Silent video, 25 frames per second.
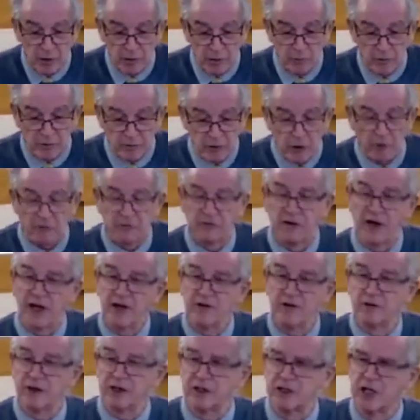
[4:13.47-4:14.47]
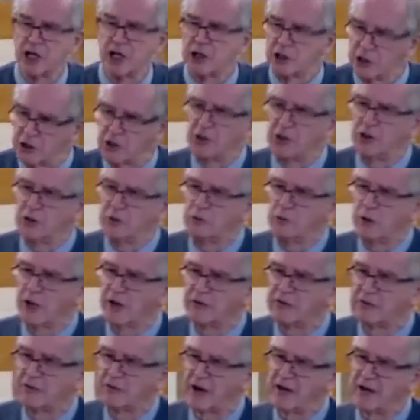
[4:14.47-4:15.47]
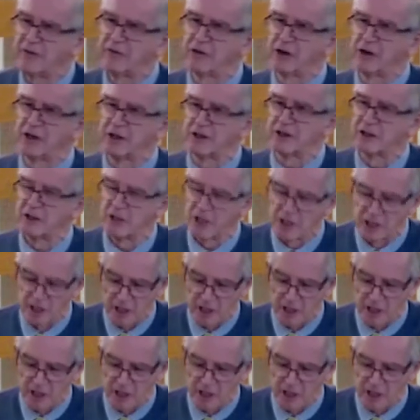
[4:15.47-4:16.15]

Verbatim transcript: we've got favorites. Do you have favorites?